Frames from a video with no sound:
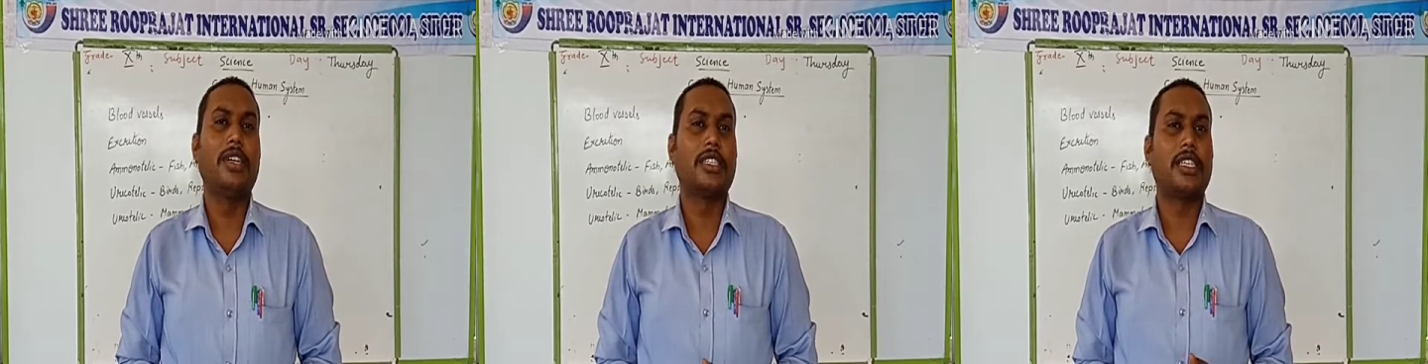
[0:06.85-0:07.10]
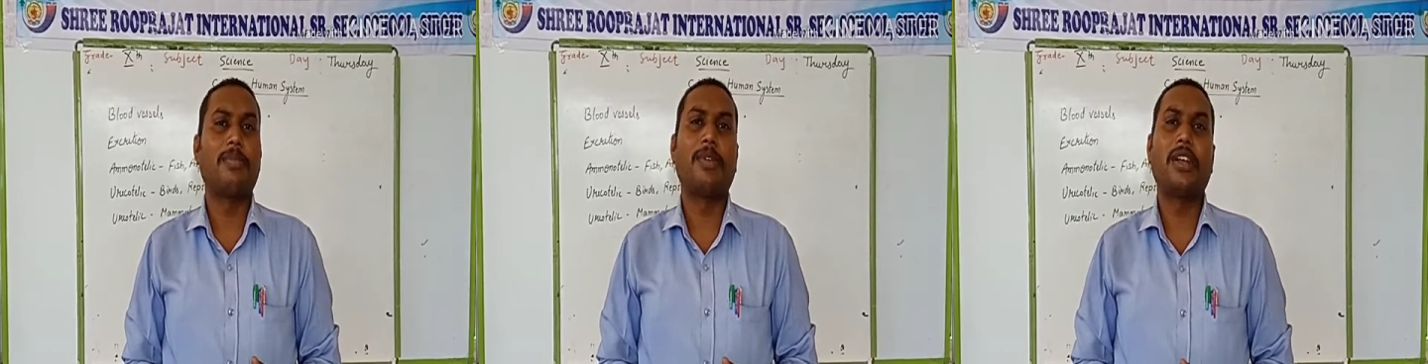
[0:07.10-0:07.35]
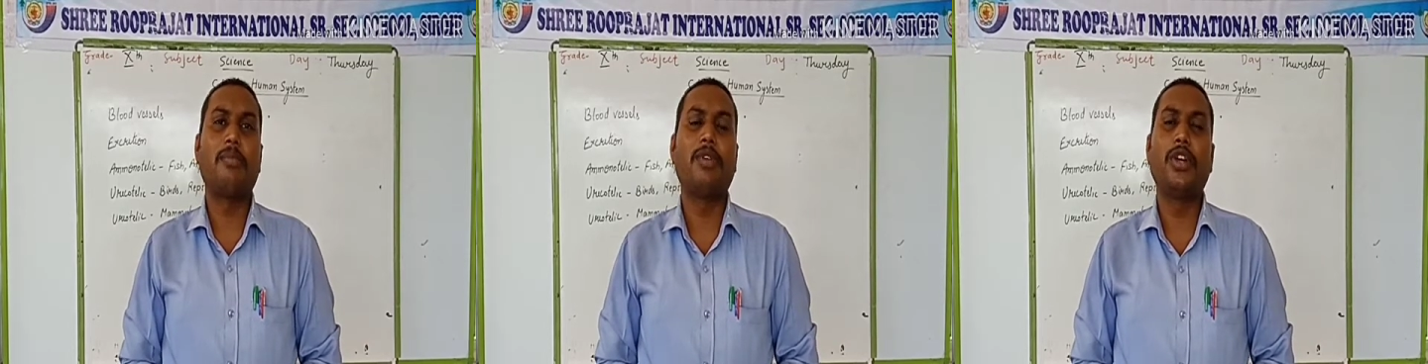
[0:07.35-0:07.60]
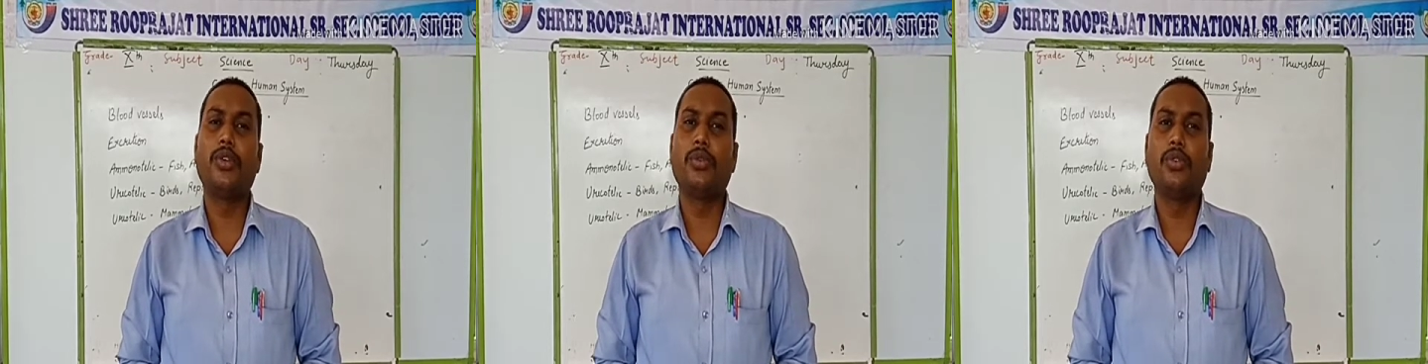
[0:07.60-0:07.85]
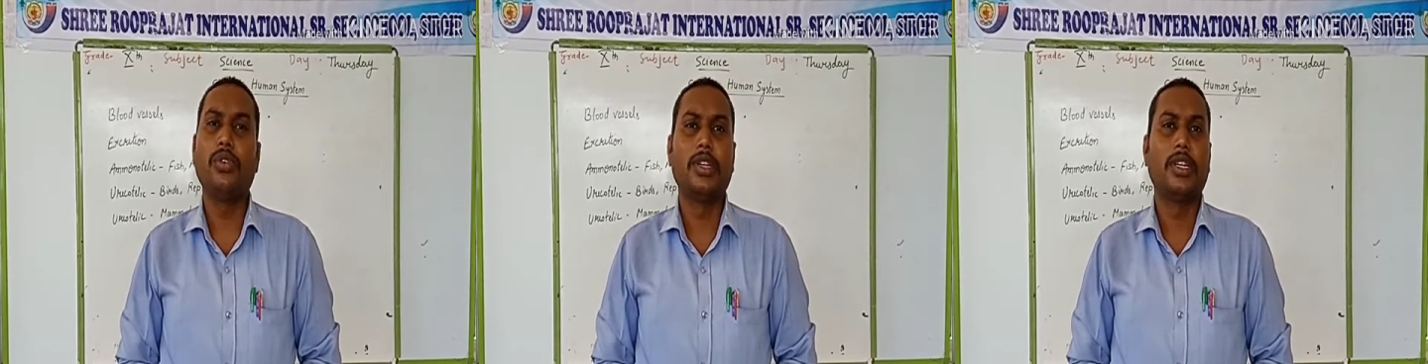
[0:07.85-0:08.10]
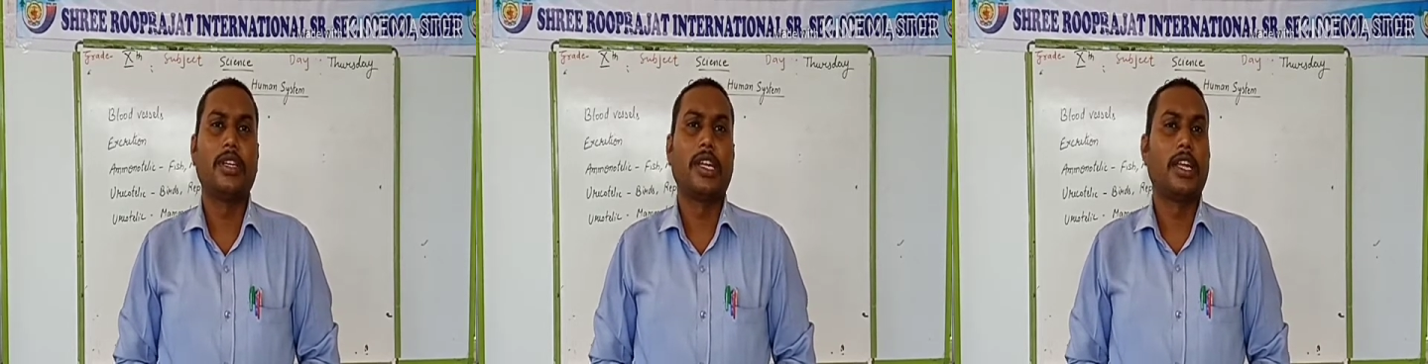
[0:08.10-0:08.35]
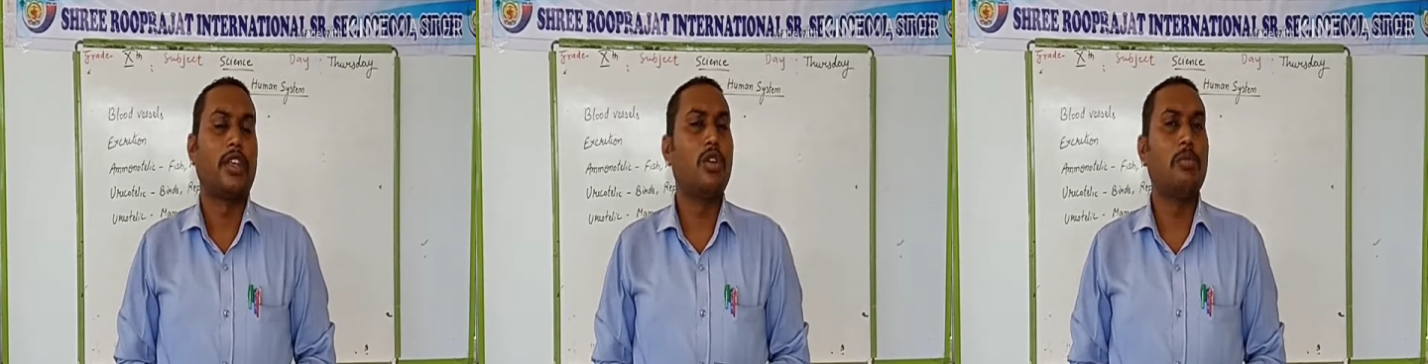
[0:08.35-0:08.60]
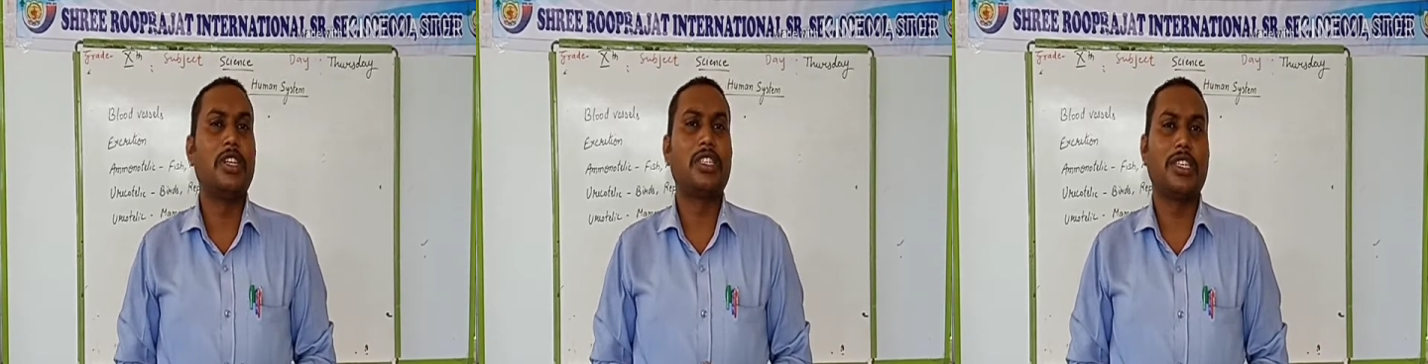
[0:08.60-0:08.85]
number 2,
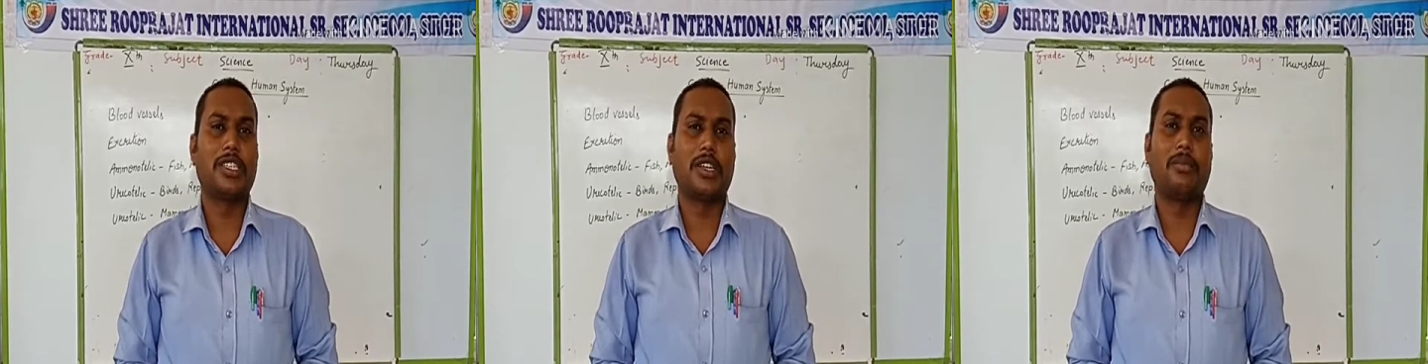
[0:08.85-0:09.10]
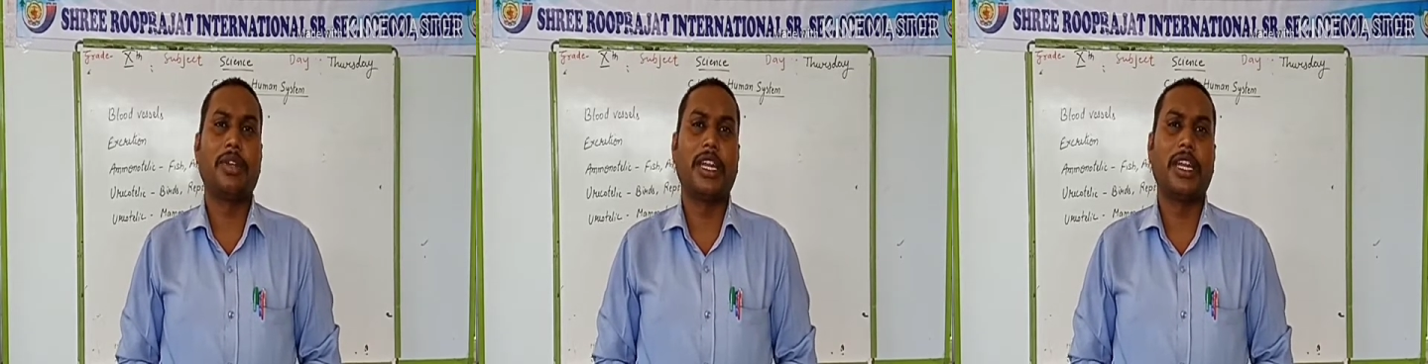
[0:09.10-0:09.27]
human system.